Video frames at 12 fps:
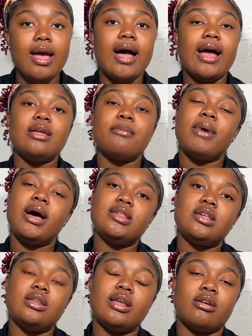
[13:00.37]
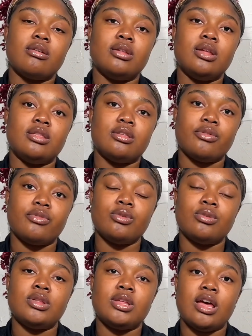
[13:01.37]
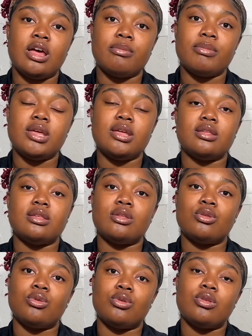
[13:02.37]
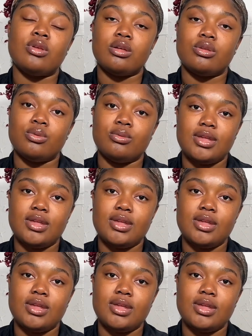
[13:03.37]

And imagine that your interview time is so